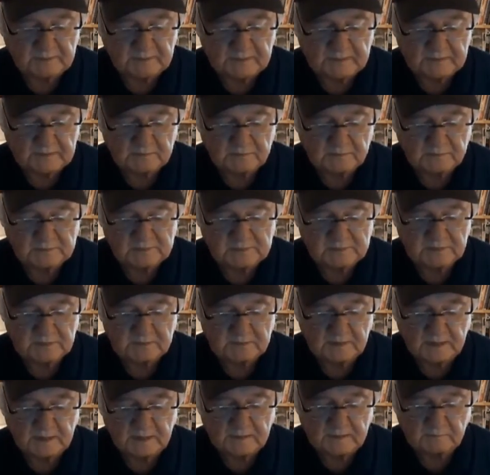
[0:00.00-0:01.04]
Lady
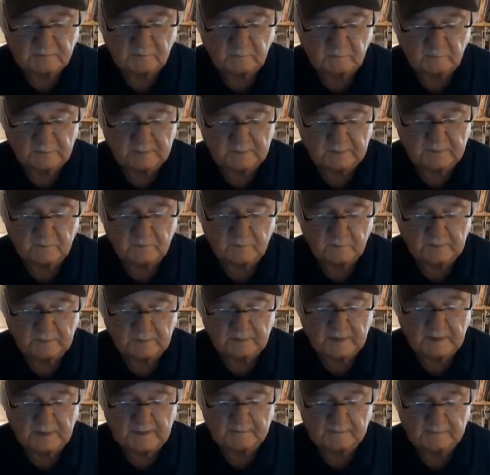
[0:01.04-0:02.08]
Lucinda, 8-1 in the morning
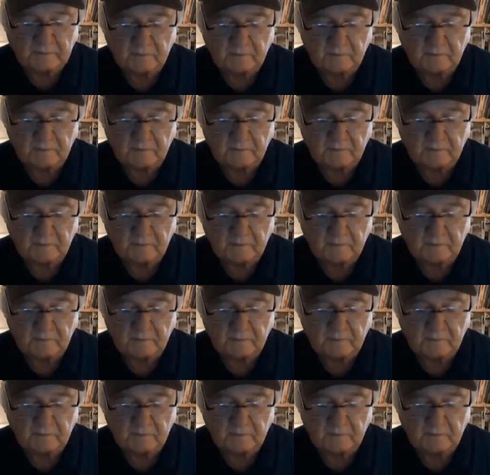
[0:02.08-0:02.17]
line,